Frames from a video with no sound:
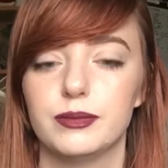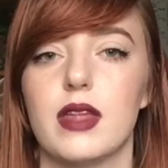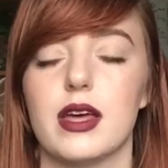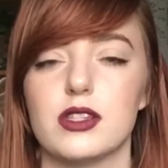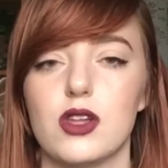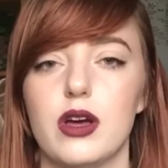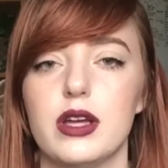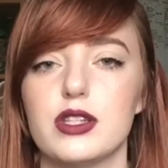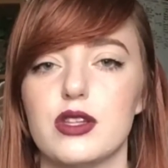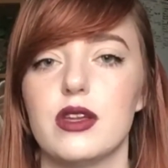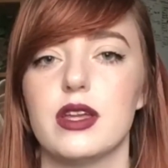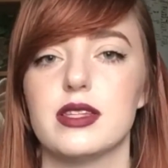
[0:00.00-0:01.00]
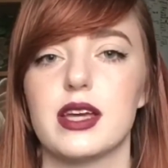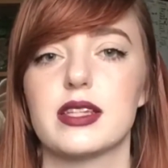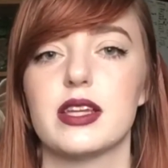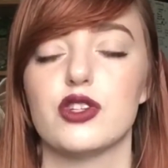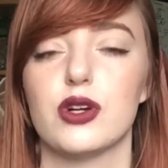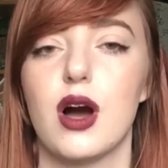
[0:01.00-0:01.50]
As long as the insects
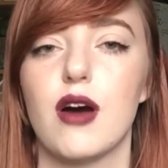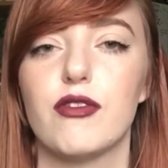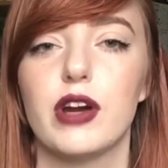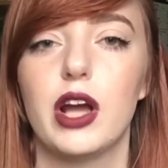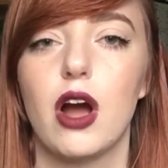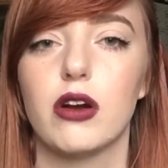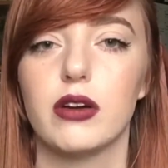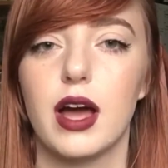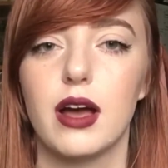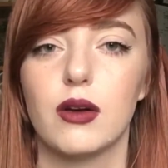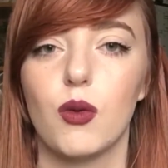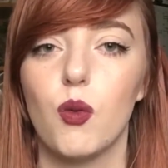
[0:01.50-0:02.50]
that you're offering are not